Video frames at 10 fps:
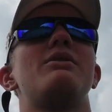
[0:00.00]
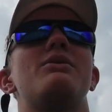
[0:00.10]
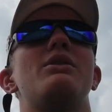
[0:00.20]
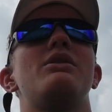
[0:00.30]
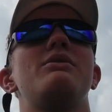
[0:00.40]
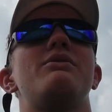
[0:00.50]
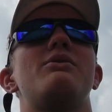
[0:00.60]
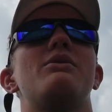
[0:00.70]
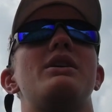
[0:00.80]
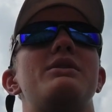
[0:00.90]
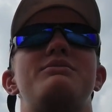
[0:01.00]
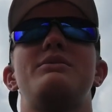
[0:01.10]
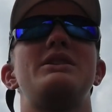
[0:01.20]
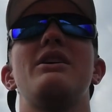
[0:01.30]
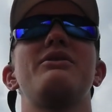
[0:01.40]
overall,
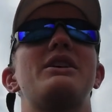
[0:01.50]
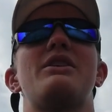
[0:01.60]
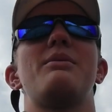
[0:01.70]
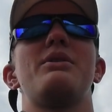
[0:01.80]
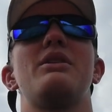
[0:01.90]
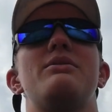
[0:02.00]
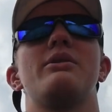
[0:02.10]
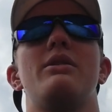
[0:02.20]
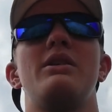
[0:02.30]
definitely a great boat overall.